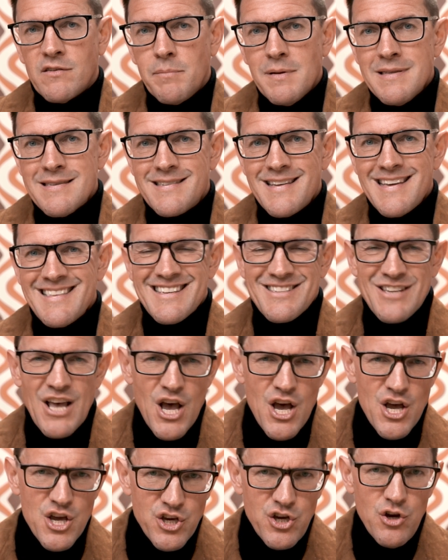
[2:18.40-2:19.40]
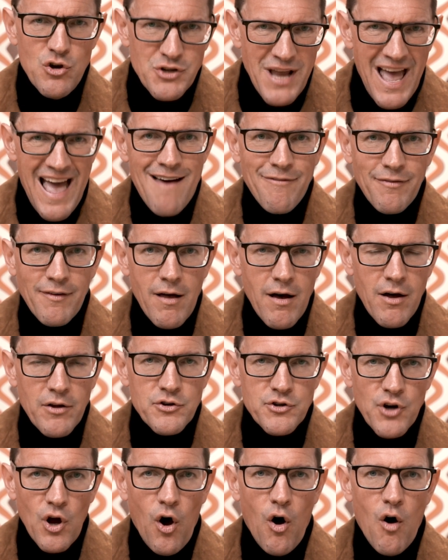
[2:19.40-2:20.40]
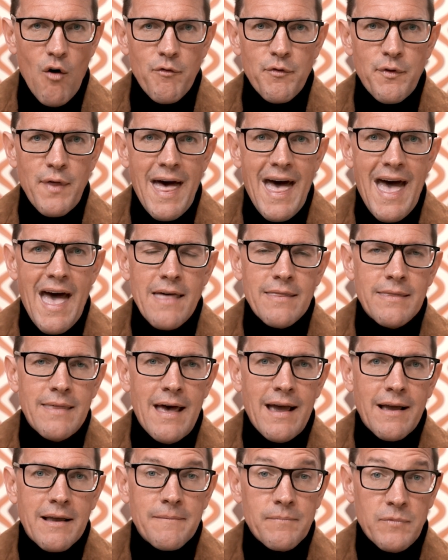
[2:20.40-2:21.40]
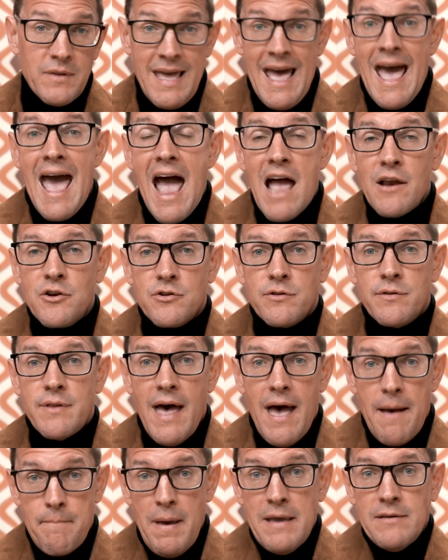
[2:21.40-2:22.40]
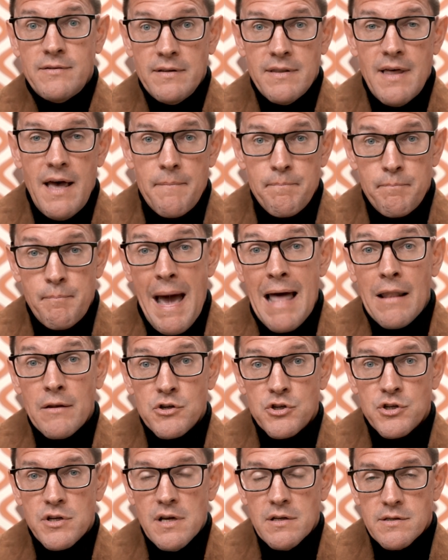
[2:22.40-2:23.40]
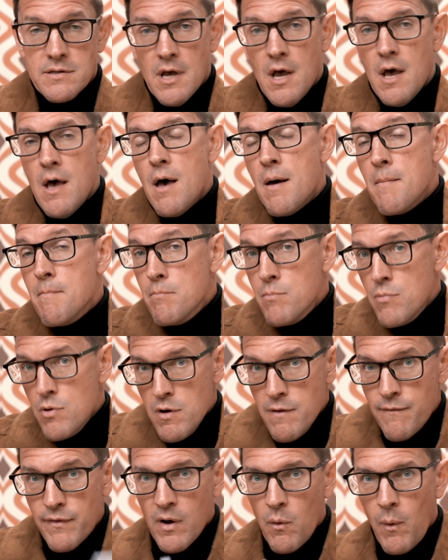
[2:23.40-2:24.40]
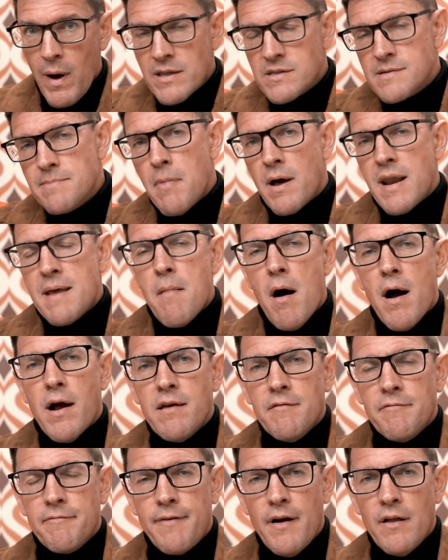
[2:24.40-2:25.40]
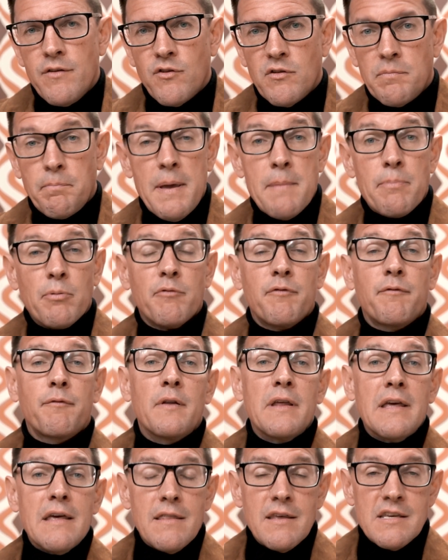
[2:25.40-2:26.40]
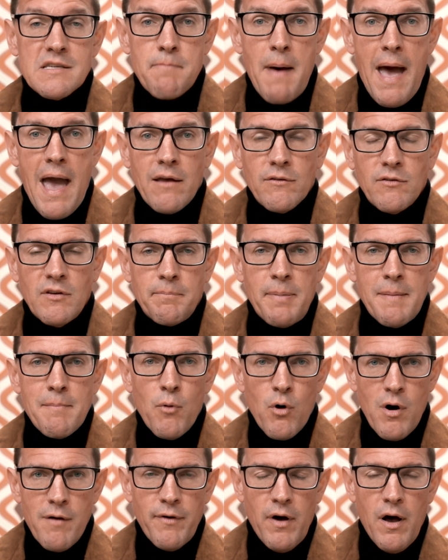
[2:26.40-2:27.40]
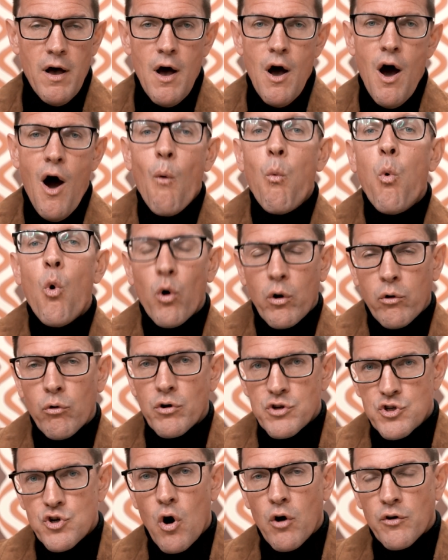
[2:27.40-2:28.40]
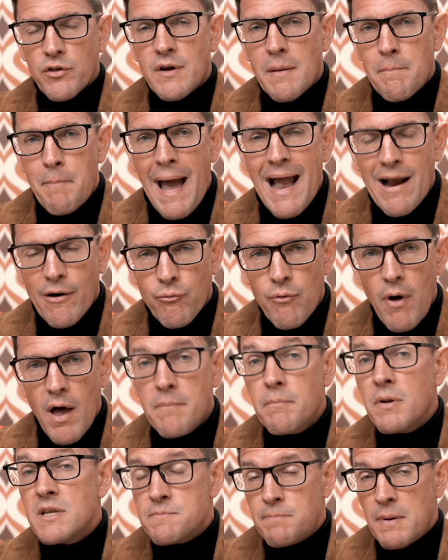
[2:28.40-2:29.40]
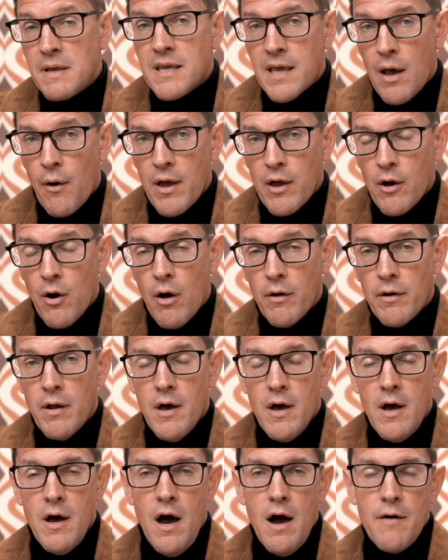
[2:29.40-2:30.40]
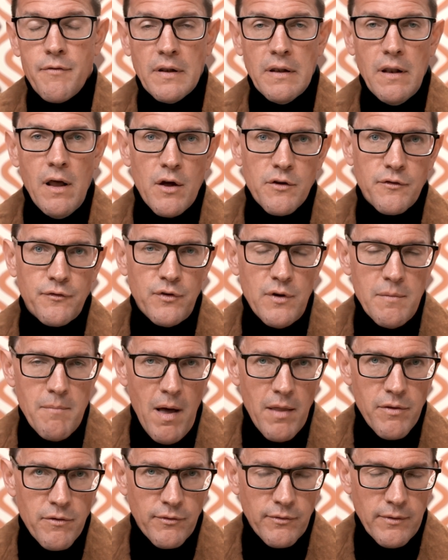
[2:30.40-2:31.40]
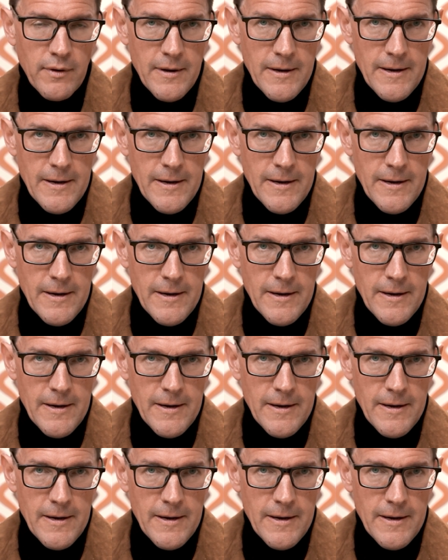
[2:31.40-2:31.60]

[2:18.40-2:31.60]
that have been seeing this huge avalanche of their cash, basically their balance sheets, moving away into money market funds as people flee these banks. It's been more of a walk or a jog than a bank run, but it's been going on over the last few months.